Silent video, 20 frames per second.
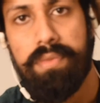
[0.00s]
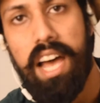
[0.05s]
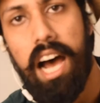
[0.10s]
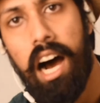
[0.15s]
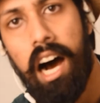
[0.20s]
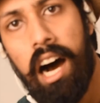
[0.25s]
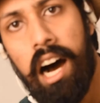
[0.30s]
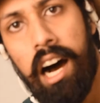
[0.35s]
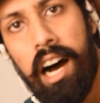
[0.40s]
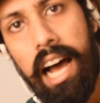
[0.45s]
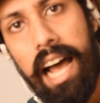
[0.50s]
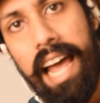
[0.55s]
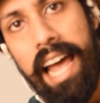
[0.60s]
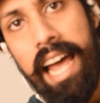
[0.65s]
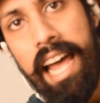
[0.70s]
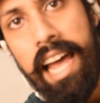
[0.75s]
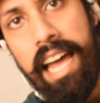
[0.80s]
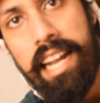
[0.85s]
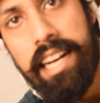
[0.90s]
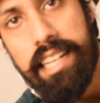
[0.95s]

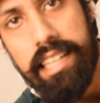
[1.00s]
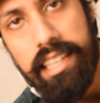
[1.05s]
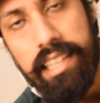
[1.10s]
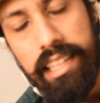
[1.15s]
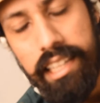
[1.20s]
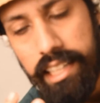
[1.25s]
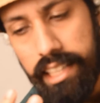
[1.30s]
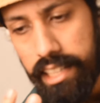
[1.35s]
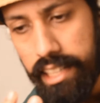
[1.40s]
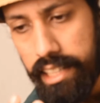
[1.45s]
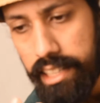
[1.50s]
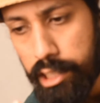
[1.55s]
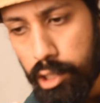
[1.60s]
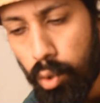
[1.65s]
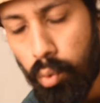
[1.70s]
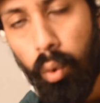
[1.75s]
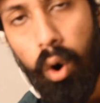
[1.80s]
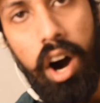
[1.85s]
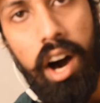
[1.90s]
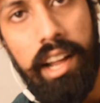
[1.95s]
and
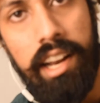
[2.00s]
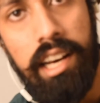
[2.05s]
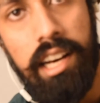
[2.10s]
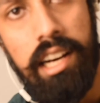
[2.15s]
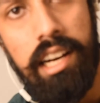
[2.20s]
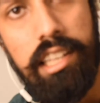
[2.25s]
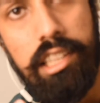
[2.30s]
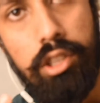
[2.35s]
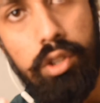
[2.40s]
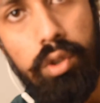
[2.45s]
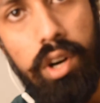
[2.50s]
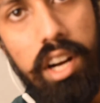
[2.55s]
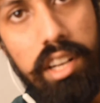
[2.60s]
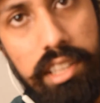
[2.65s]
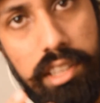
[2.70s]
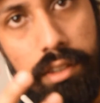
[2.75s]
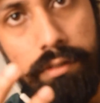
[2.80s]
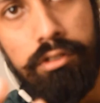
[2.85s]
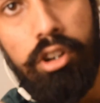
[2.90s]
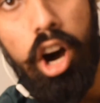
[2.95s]

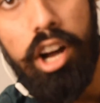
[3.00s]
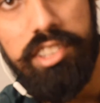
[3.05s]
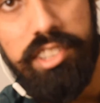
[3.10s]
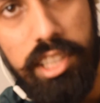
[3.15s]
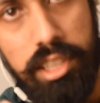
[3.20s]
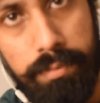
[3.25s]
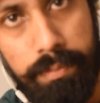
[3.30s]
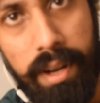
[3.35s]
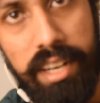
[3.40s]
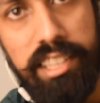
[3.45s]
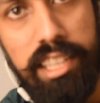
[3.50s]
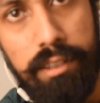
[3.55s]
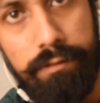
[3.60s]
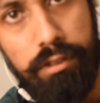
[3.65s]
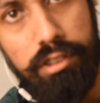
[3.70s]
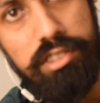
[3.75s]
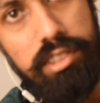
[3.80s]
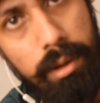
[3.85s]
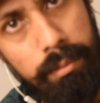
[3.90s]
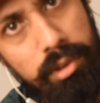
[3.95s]
you've got suspended
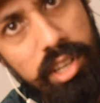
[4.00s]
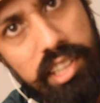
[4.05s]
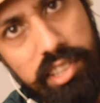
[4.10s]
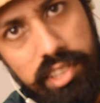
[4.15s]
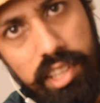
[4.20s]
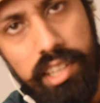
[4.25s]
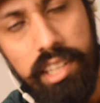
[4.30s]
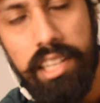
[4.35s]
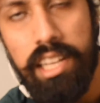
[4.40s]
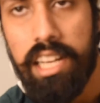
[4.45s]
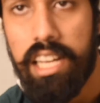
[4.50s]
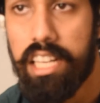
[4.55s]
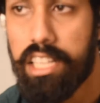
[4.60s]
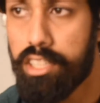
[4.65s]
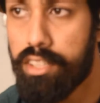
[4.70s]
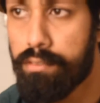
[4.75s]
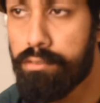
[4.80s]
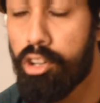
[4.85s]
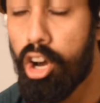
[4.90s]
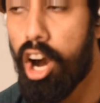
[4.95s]
for some reason,
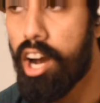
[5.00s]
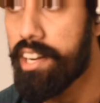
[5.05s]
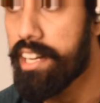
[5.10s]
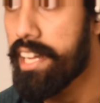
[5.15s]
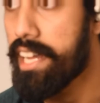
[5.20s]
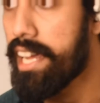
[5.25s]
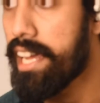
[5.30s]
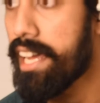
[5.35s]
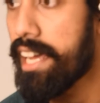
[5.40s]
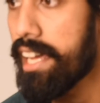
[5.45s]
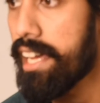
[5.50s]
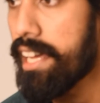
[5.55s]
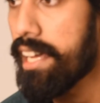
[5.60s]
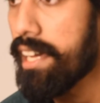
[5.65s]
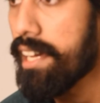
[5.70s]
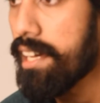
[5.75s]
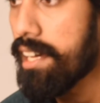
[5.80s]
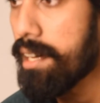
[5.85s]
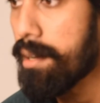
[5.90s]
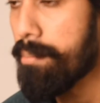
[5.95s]
you've got
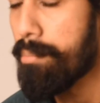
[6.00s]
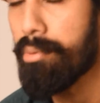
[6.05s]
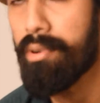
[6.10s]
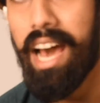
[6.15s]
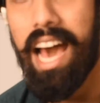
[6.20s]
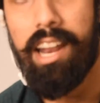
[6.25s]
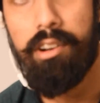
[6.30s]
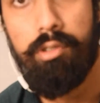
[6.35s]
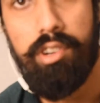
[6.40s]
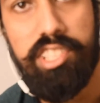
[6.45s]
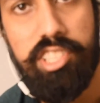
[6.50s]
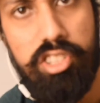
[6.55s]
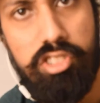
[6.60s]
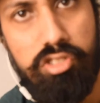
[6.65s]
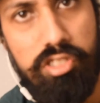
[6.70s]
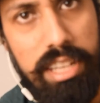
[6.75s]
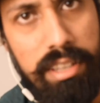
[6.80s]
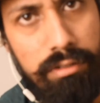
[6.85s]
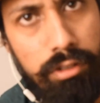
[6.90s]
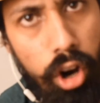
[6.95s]
a brand
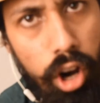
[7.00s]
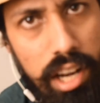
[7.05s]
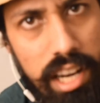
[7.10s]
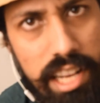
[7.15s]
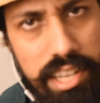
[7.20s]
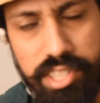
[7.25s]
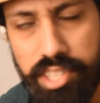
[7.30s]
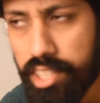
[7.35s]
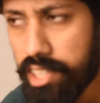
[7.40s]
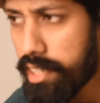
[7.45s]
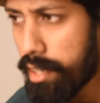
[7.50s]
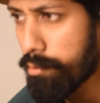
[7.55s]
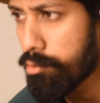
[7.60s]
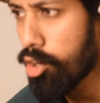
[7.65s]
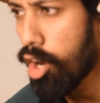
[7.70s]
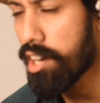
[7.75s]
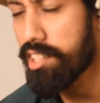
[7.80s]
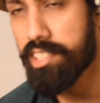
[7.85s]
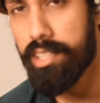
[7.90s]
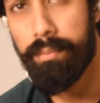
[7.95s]
registry violation, you've
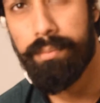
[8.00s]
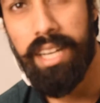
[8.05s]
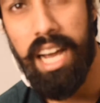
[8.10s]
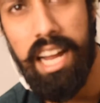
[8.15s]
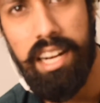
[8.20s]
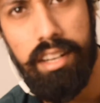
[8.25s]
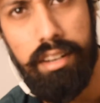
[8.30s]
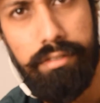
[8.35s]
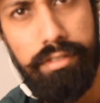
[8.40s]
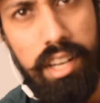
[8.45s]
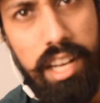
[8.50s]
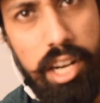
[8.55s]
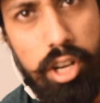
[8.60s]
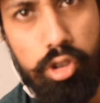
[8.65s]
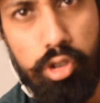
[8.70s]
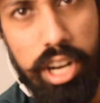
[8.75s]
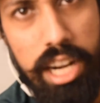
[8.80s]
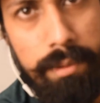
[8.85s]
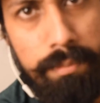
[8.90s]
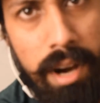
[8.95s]
got some kind of
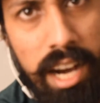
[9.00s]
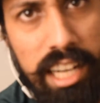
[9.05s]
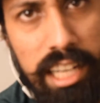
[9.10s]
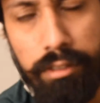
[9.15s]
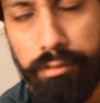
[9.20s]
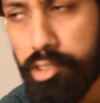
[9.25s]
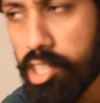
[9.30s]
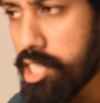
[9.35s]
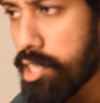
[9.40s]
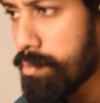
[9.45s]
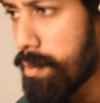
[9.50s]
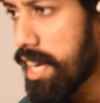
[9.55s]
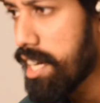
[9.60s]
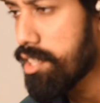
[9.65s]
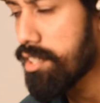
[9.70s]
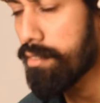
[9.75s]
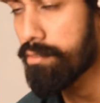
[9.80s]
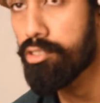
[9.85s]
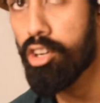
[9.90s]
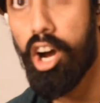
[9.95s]
trademark
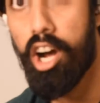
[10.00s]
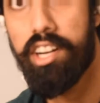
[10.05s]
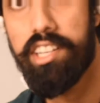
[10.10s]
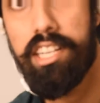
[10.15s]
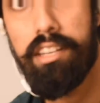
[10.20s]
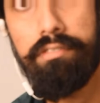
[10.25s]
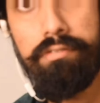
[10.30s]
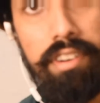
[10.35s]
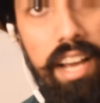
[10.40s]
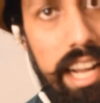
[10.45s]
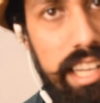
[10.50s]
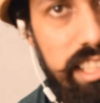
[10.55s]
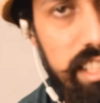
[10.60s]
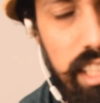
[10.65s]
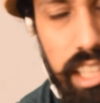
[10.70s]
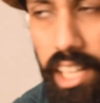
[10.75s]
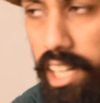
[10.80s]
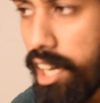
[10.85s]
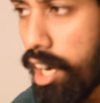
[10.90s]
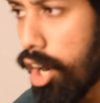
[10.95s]
infringement, you've got
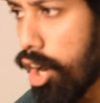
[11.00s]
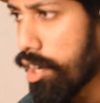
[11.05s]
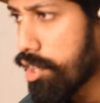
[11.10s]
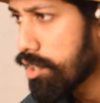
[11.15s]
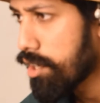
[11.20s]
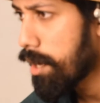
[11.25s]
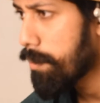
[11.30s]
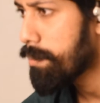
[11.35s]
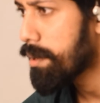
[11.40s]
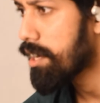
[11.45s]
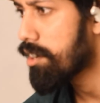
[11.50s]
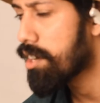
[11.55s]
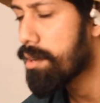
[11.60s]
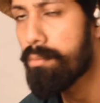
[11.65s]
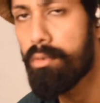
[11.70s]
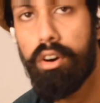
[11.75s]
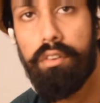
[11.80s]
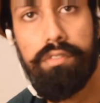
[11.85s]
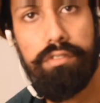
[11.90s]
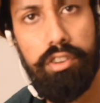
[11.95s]
defects, or you have been
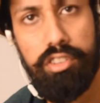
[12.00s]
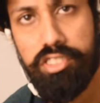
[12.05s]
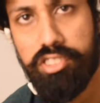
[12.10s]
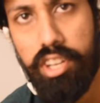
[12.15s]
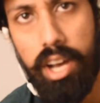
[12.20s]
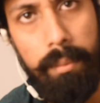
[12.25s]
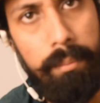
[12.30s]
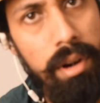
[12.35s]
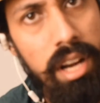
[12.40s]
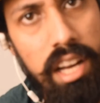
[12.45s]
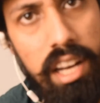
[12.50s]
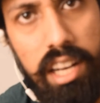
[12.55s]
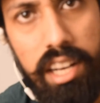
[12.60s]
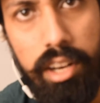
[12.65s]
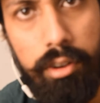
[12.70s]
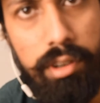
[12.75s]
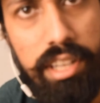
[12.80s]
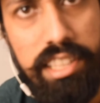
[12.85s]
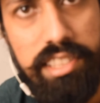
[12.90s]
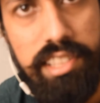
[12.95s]
removed for some
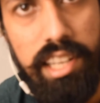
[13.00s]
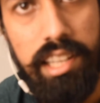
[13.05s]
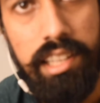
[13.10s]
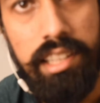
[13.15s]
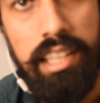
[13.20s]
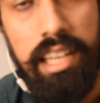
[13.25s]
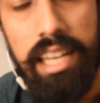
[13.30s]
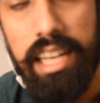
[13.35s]
reason.